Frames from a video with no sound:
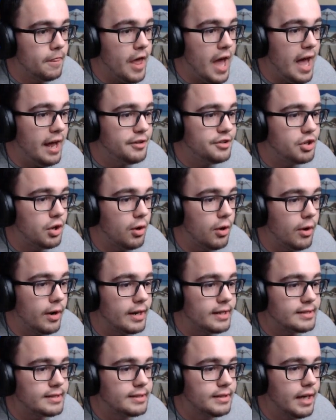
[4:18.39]
That
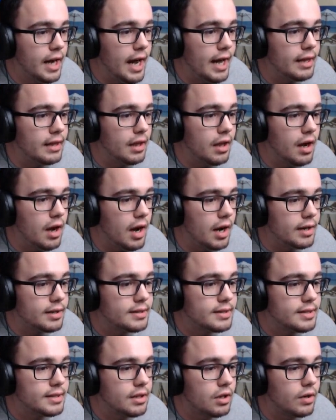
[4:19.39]
door is not
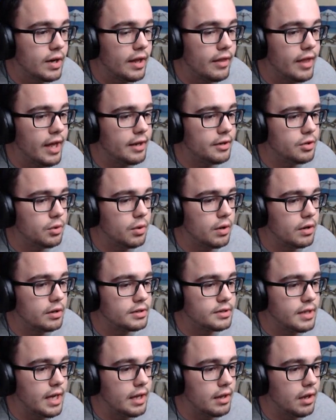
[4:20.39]
locked. Okay, that door
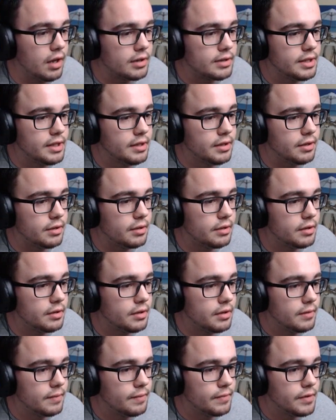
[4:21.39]
is not locked either.
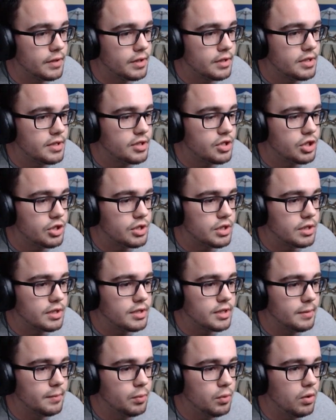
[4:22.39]
This is just a
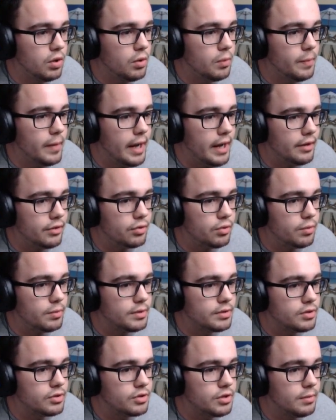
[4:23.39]
simple old
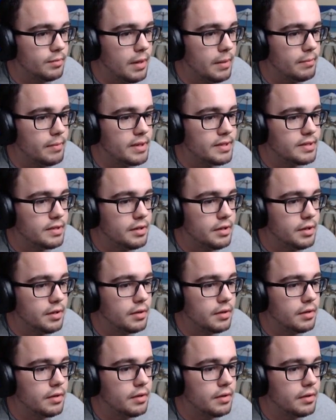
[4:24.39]
bathroom. Is there something I'm missing
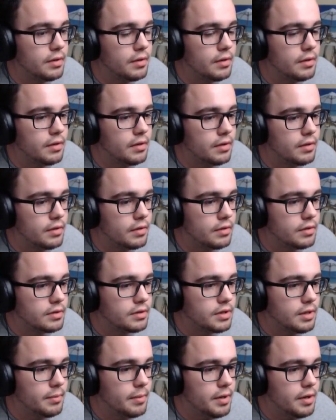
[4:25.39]
here?
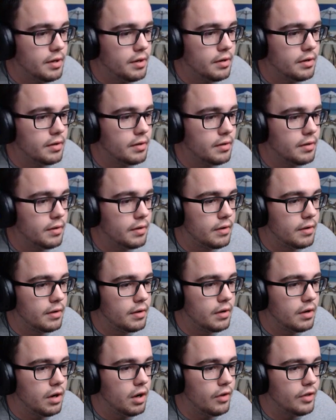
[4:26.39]
Something in here?
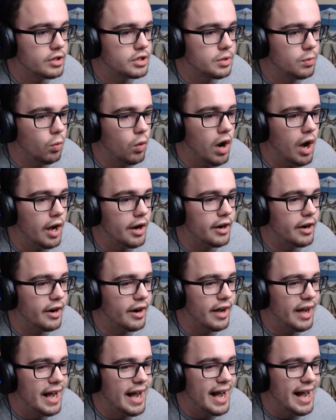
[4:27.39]
Oh, there's some water.